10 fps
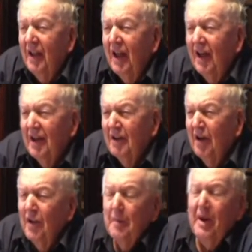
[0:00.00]
uh,
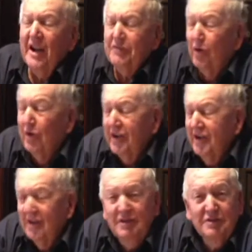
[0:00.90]
on the back forty,
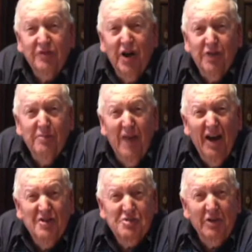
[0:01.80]
as far from the
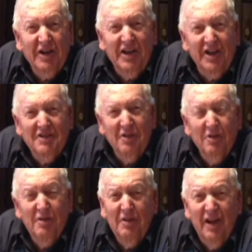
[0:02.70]
house as we could get, you
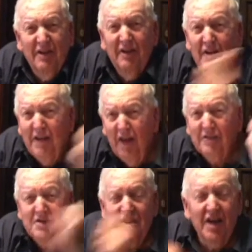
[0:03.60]
know, and, and down at
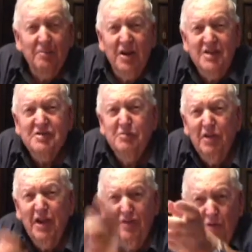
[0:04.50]
the south place, and we
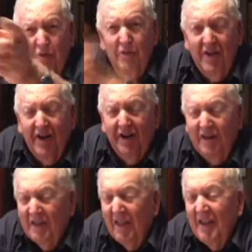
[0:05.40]
lived over there.
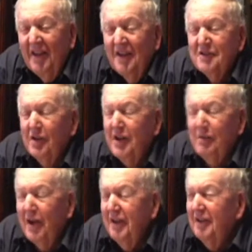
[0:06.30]
So
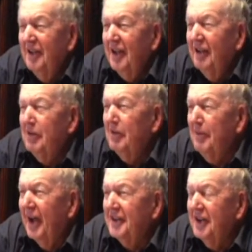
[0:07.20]
anyway, we were
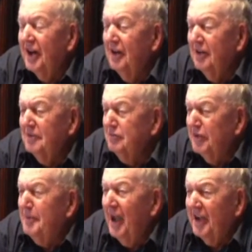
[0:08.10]
back there,
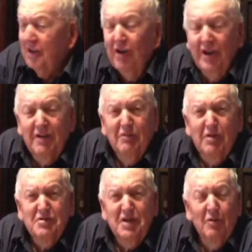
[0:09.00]
went back early, and we
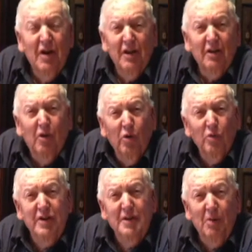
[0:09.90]
was in like a cold
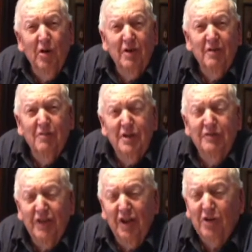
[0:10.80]
wind blowing, and we'd
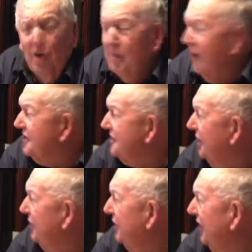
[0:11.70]
fill the coal buckets, and
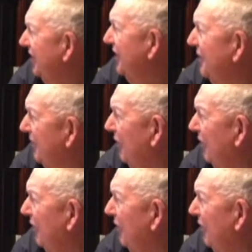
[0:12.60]
then we'd get in the